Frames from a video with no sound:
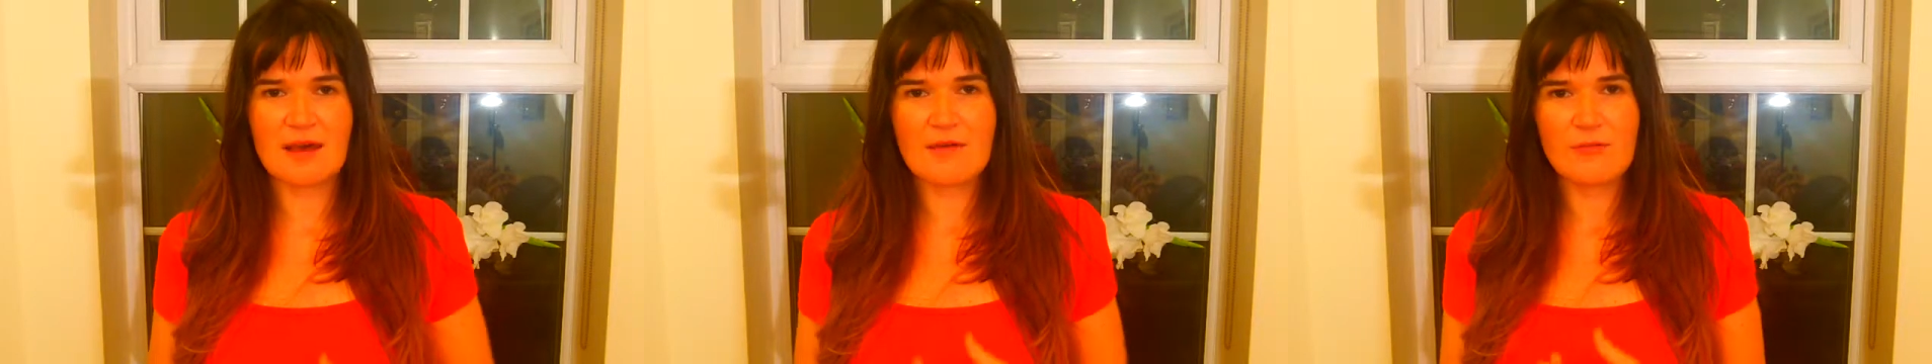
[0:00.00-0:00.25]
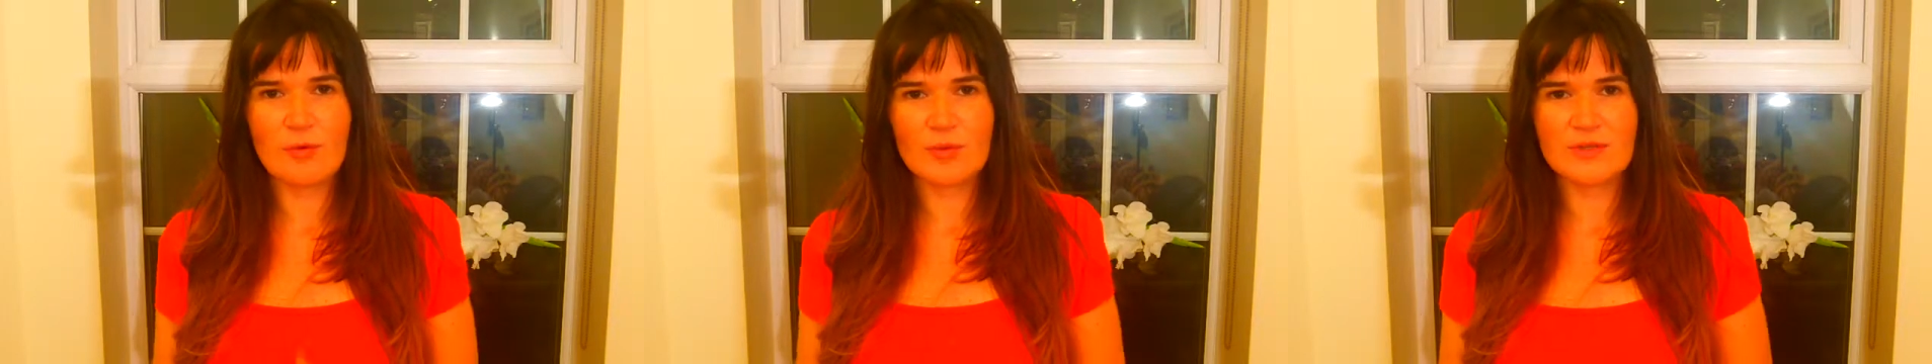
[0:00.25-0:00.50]

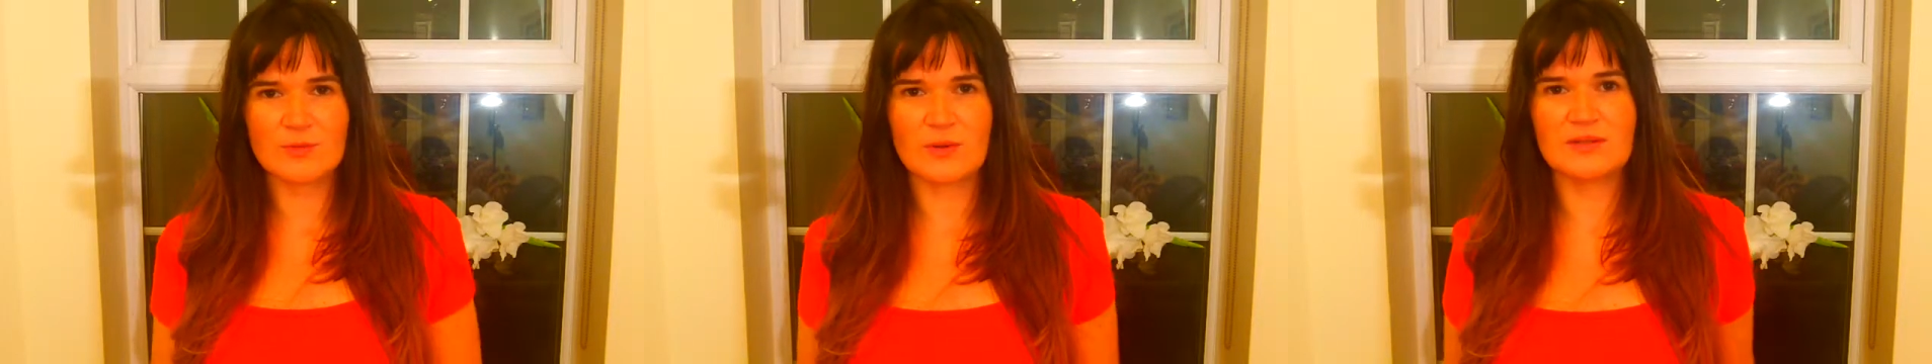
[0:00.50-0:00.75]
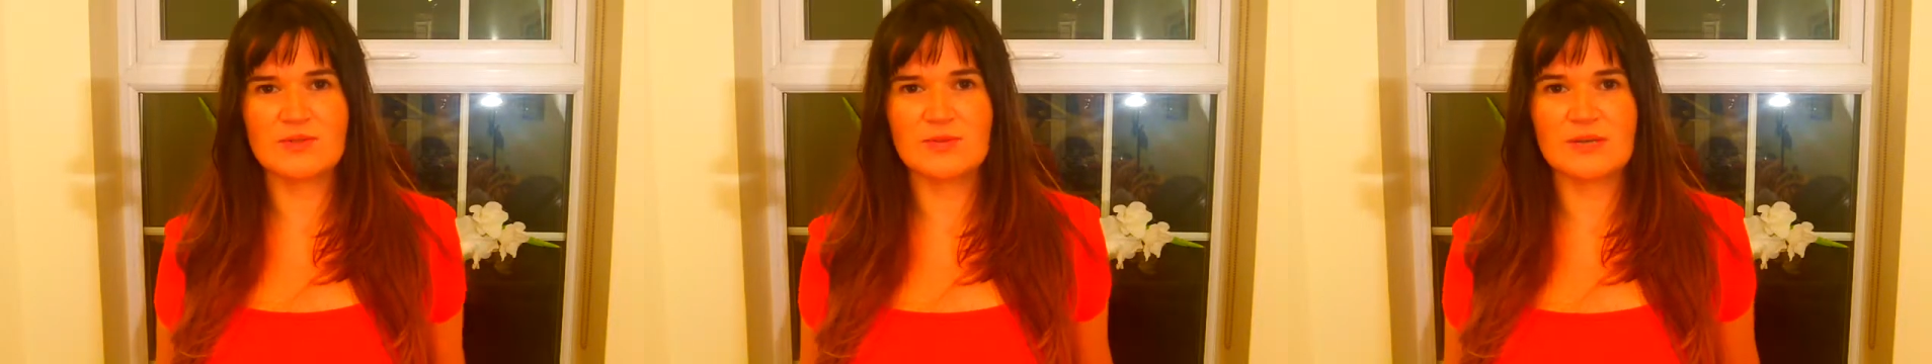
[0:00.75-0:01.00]
I've always
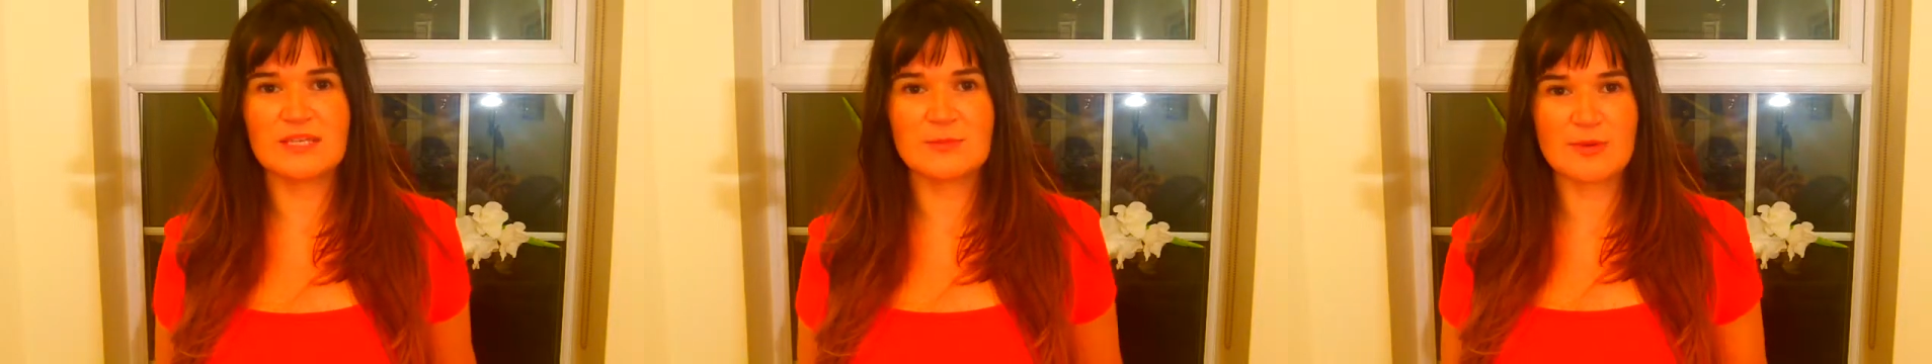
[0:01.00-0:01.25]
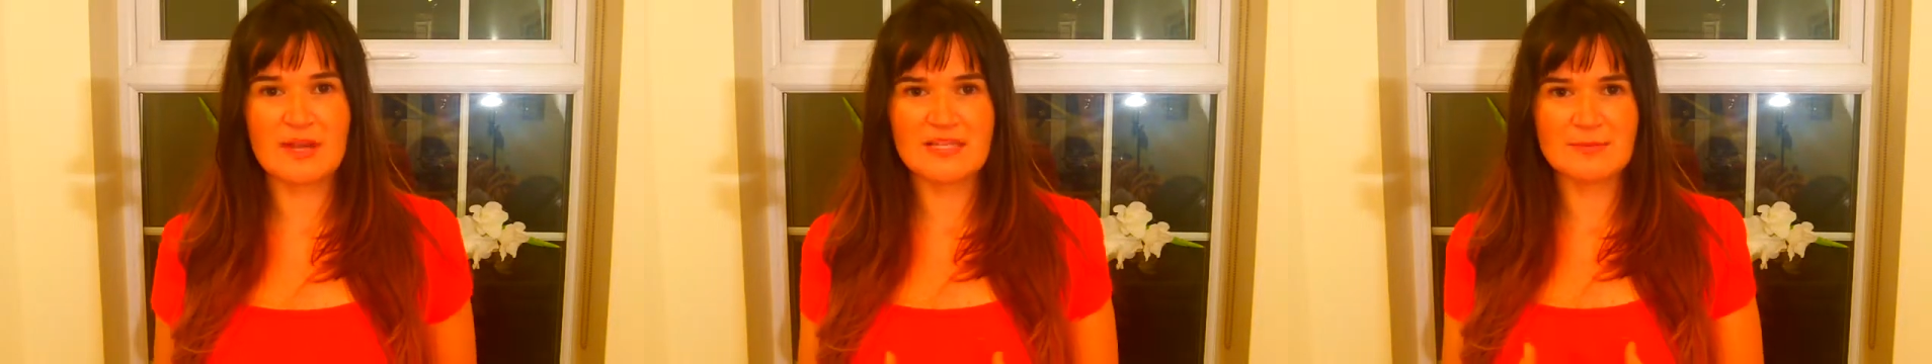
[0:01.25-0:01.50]
wanted to
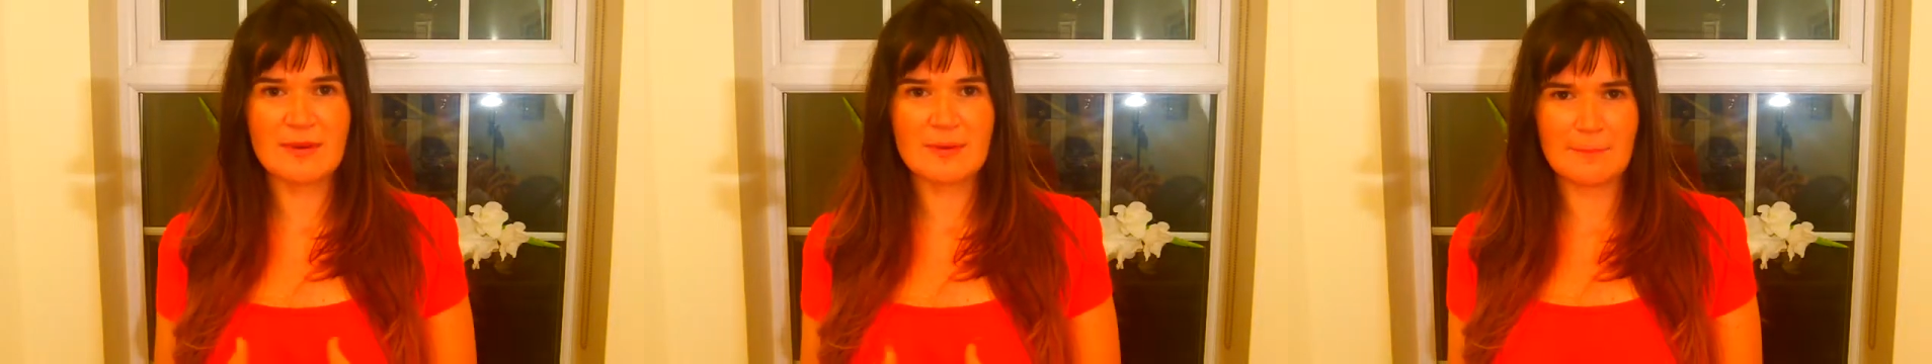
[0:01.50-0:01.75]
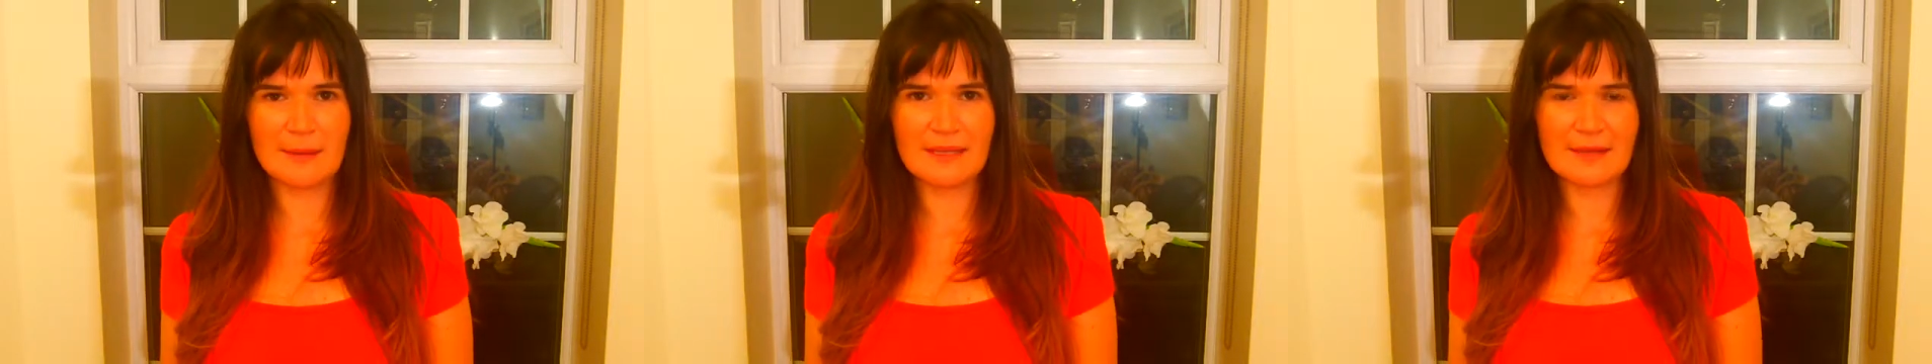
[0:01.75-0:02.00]
express my
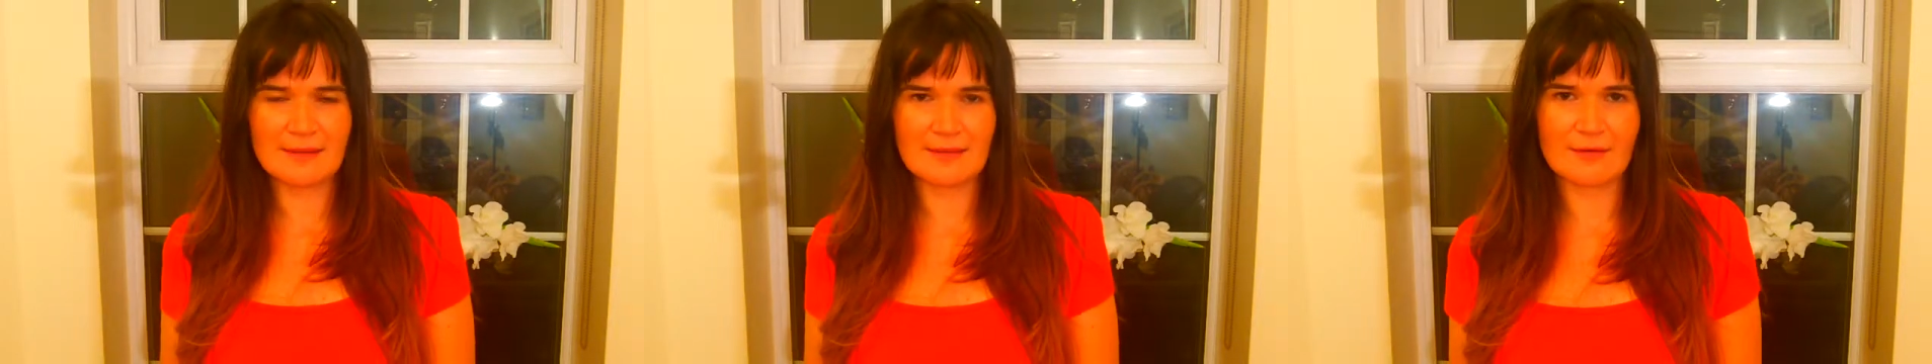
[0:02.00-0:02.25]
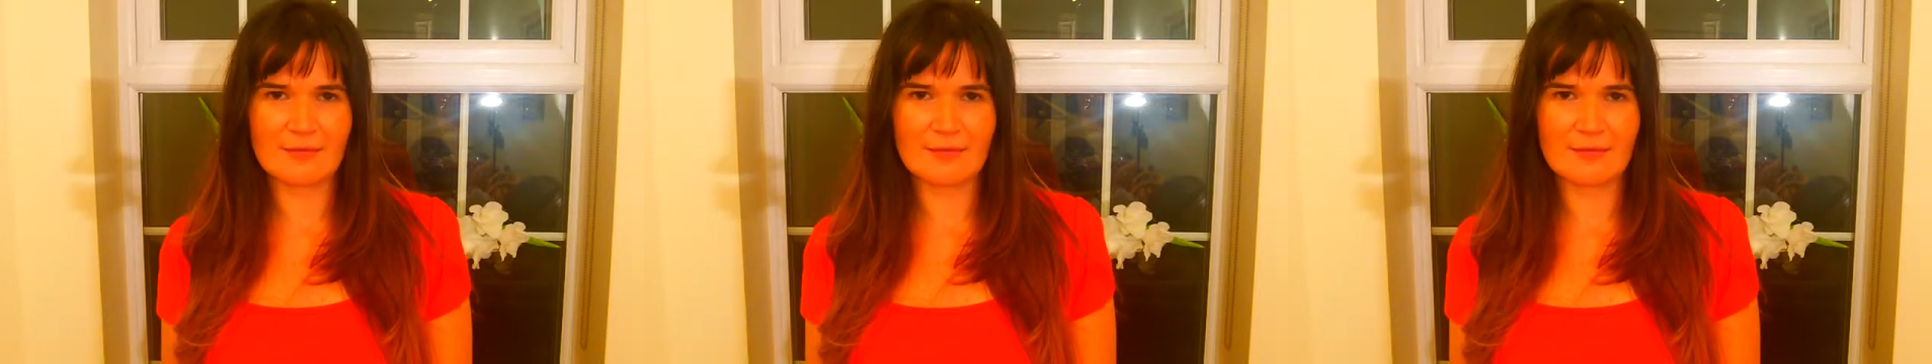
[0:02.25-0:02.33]
opinion.